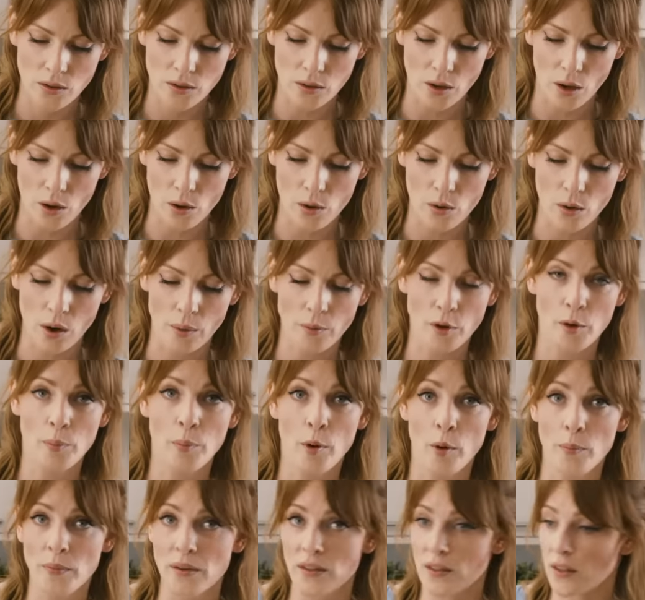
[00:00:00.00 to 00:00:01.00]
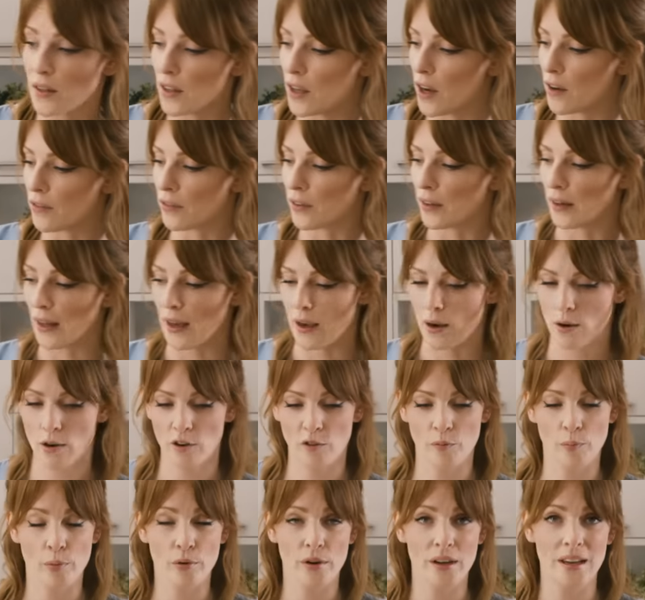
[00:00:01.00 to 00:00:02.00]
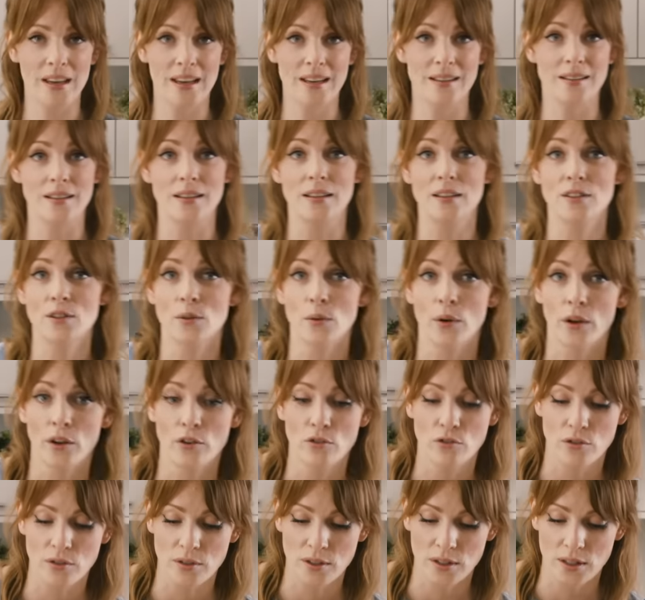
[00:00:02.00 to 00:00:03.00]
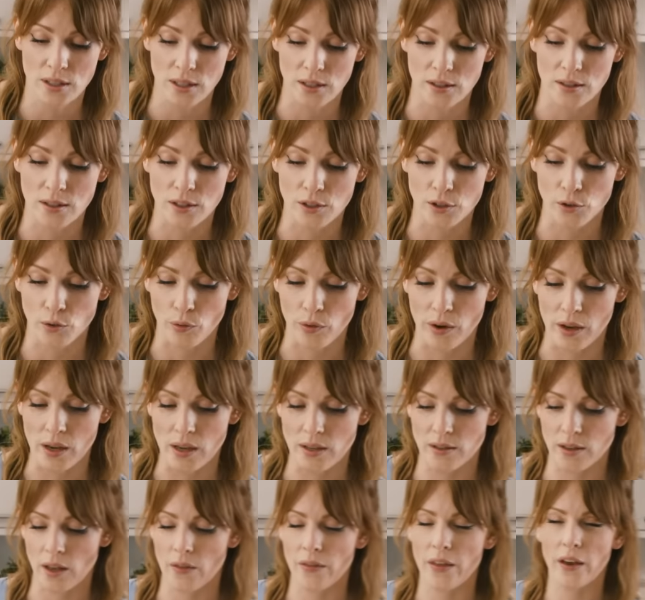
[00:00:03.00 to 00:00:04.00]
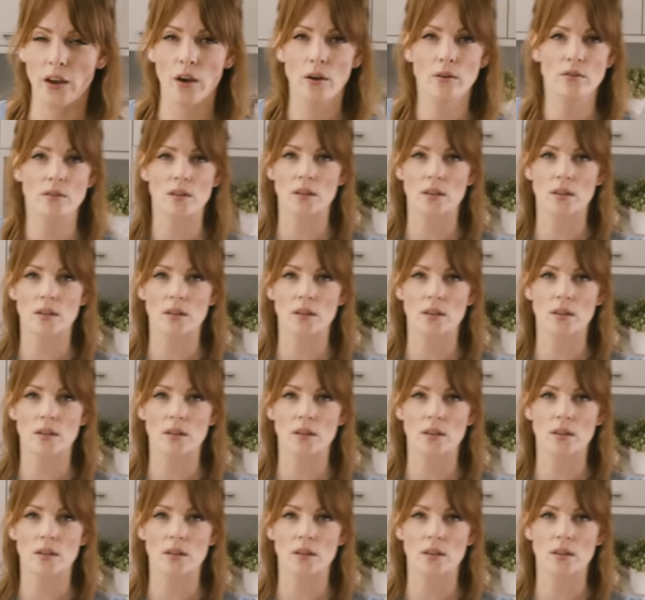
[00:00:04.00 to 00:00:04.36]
So I'm going to pop these in the oven now. I've preheated it to 160 degrees, and they're going